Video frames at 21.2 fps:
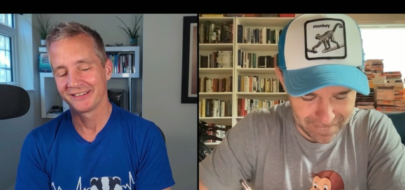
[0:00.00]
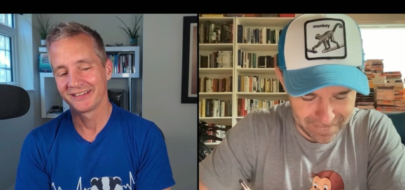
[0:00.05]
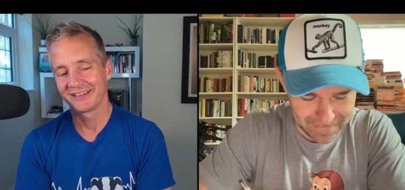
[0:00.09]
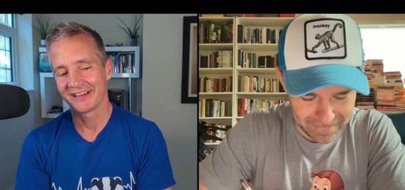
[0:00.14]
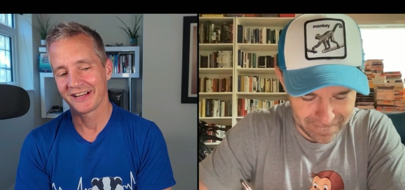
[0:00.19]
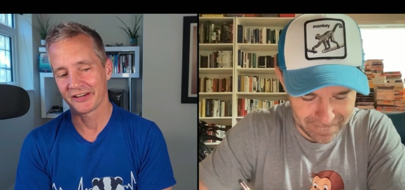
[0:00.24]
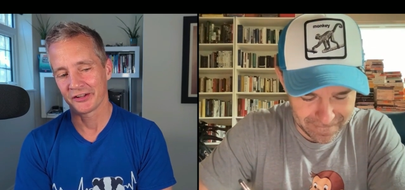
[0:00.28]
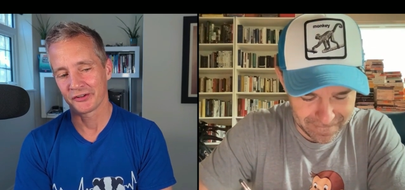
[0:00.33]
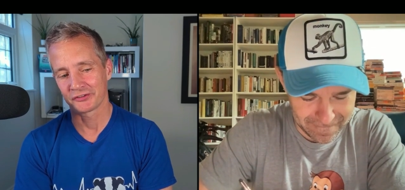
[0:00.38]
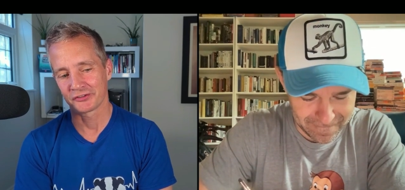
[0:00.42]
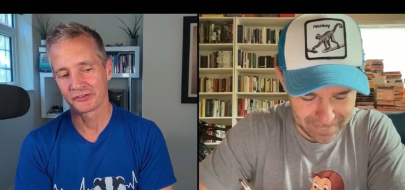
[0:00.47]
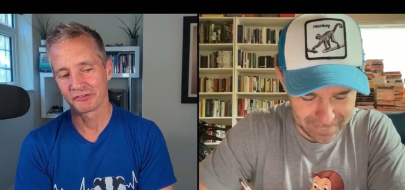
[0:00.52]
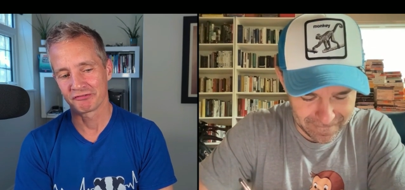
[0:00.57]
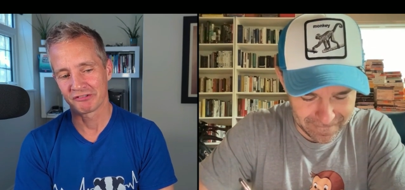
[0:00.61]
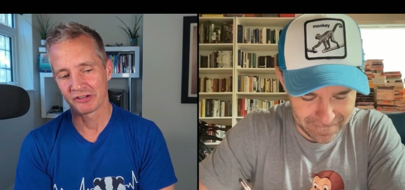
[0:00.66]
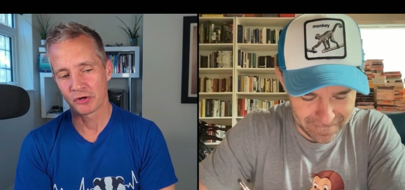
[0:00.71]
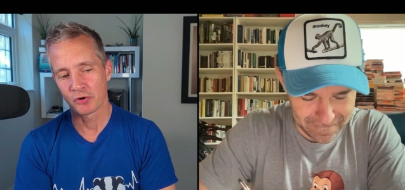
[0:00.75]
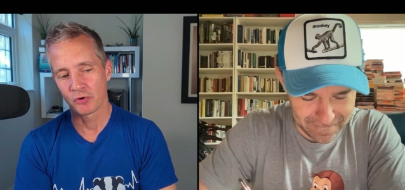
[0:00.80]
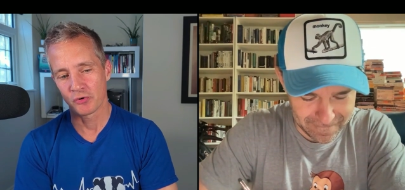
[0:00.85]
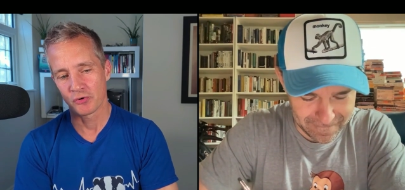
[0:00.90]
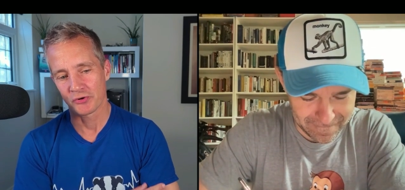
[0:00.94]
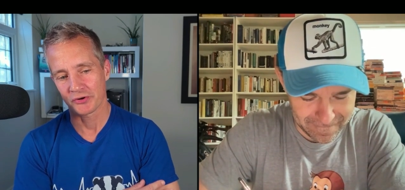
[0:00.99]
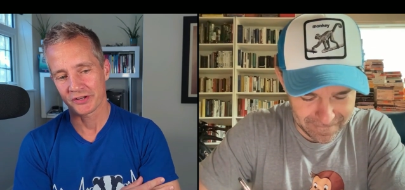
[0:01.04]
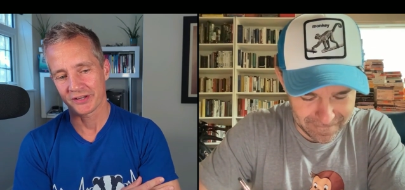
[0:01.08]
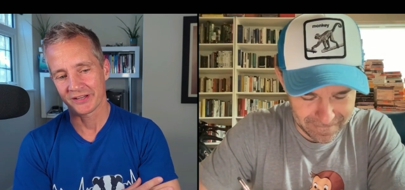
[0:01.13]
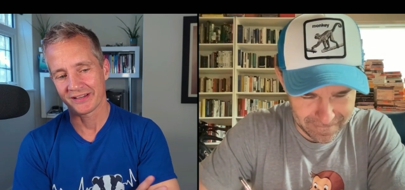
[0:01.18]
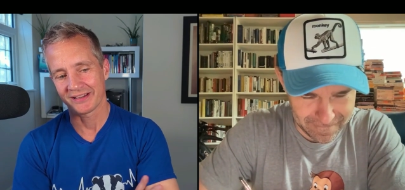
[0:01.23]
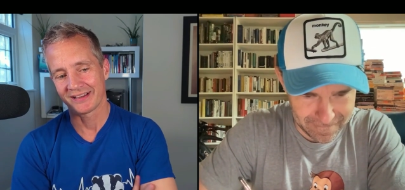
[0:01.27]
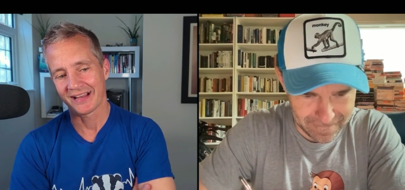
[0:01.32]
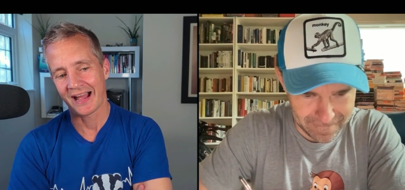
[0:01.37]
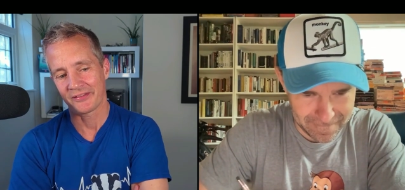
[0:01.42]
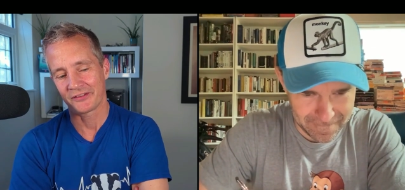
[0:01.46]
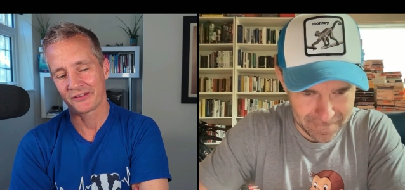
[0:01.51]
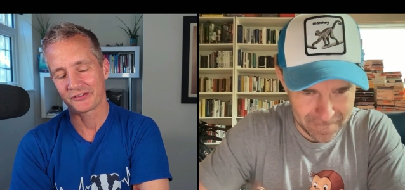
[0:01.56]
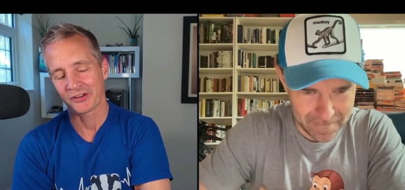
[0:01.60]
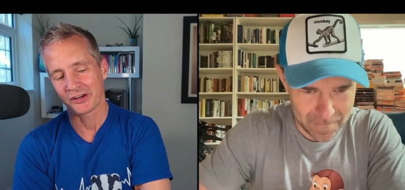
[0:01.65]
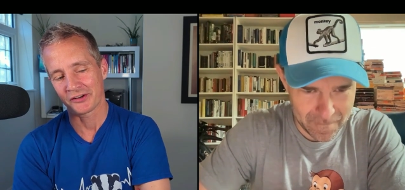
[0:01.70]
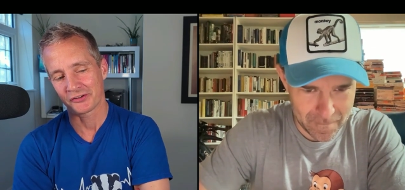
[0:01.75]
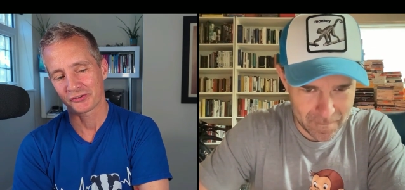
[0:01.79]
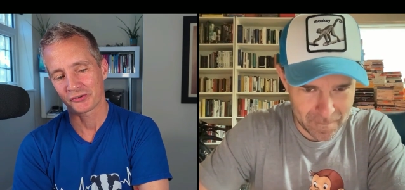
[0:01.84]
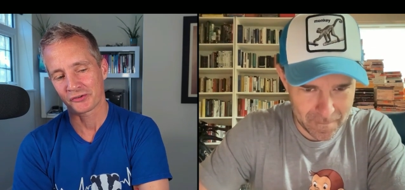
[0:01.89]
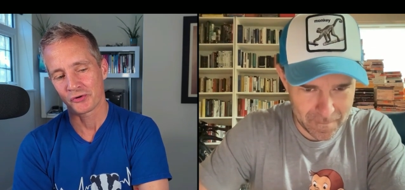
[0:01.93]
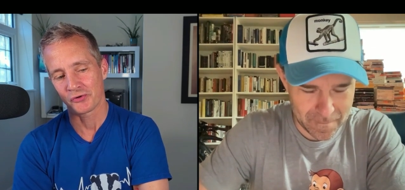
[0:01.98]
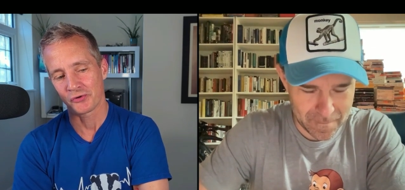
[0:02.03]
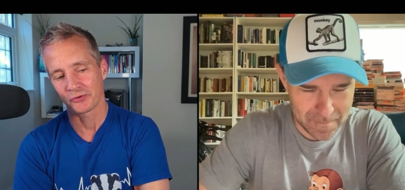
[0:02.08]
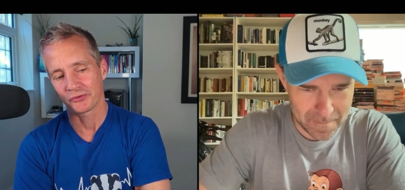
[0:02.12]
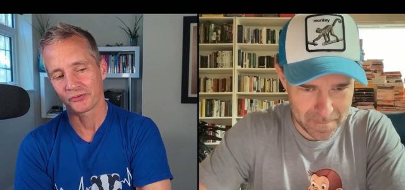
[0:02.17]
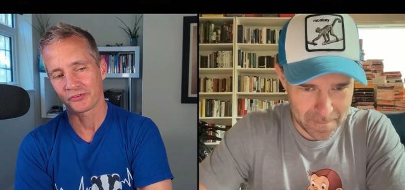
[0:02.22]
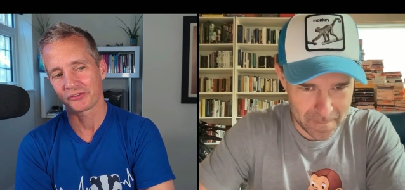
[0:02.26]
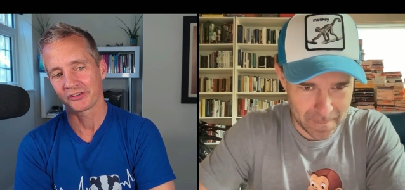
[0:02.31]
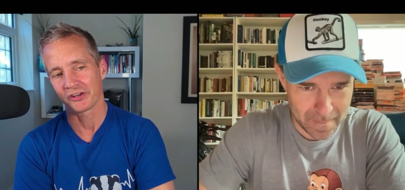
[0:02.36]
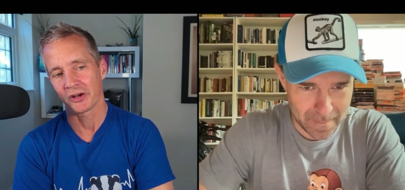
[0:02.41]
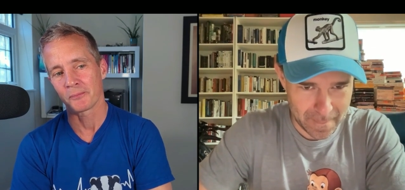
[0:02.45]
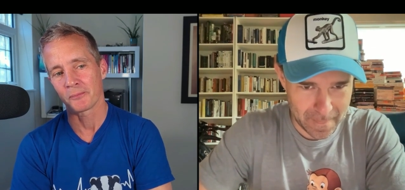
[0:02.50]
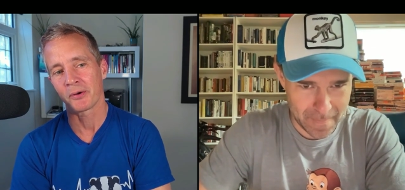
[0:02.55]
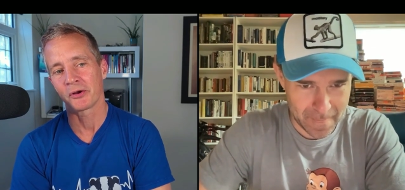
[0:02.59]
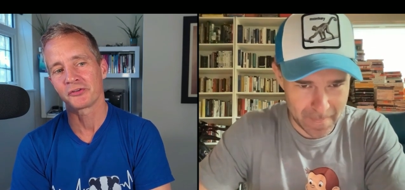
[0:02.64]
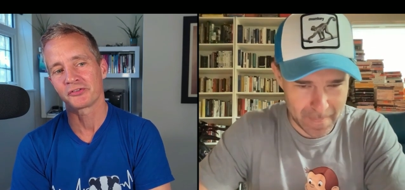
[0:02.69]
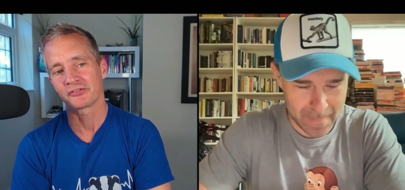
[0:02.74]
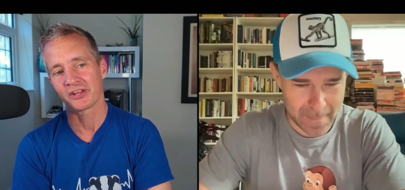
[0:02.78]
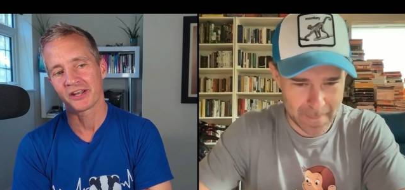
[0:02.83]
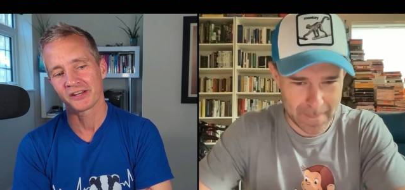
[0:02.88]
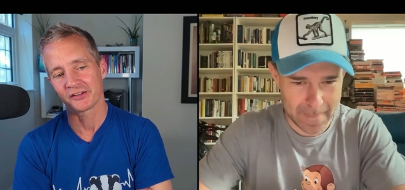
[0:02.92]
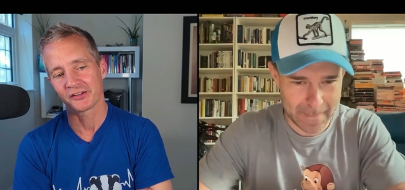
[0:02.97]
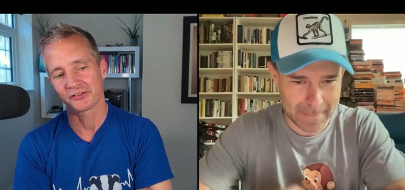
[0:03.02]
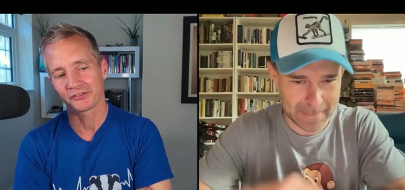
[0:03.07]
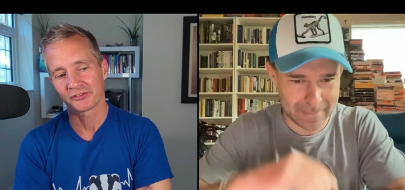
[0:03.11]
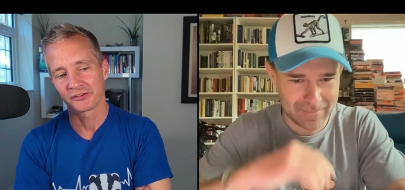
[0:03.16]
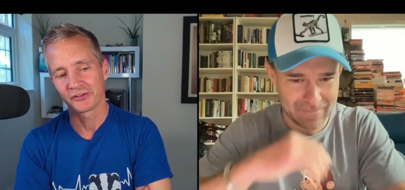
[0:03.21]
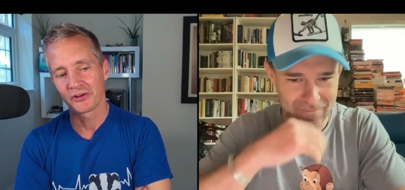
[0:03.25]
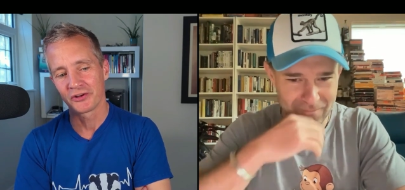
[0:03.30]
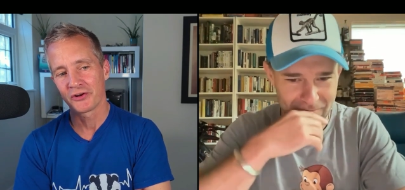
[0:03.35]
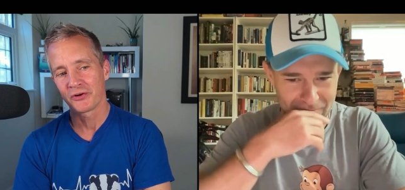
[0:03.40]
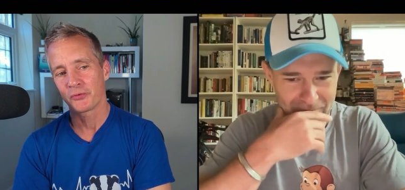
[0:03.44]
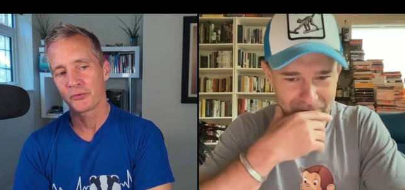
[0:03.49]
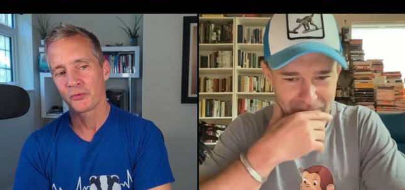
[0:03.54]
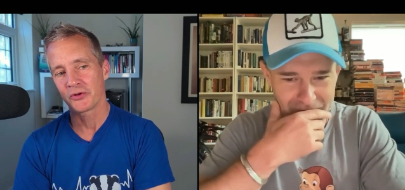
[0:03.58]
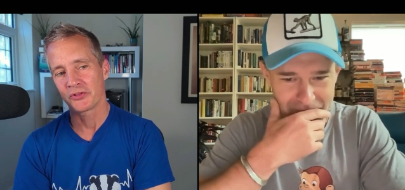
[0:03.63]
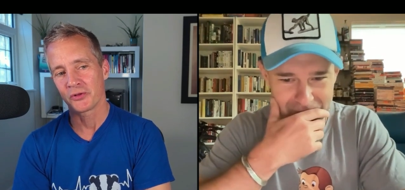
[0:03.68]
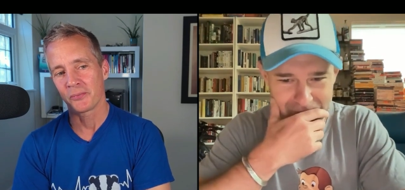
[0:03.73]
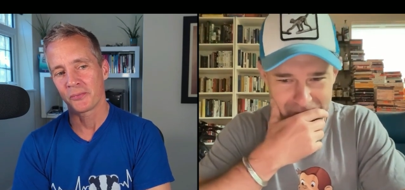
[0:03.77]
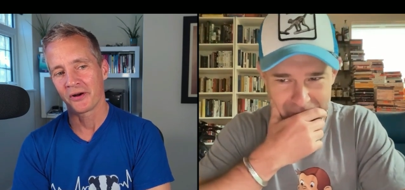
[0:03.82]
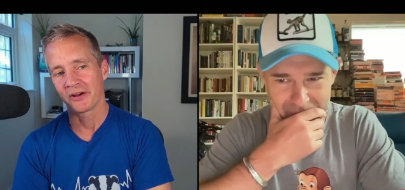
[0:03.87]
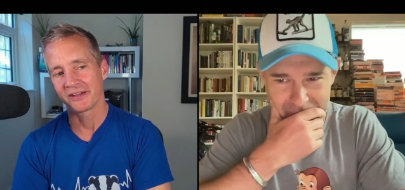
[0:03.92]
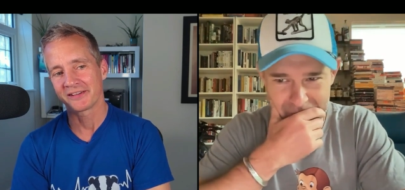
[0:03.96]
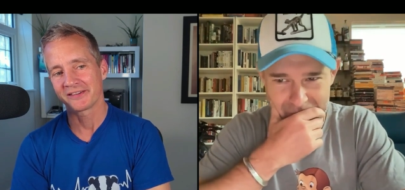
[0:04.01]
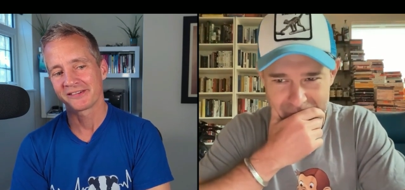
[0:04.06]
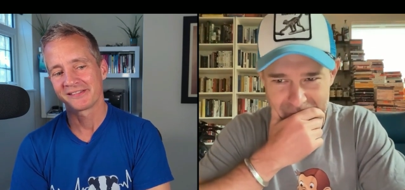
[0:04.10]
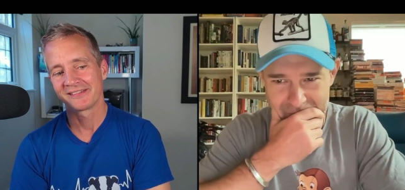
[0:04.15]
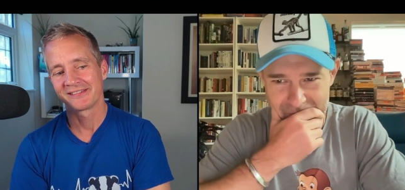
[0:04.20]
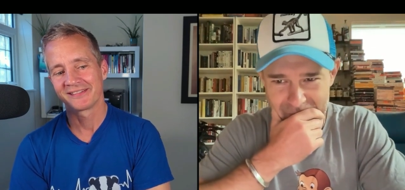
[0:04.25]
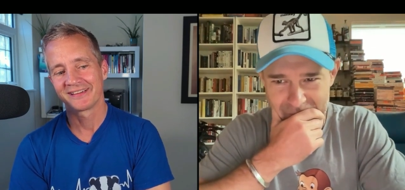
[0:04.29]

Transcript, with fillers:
Speaker 1: and I was going to record it at the tennis courts, you know, post-tennis with the bike.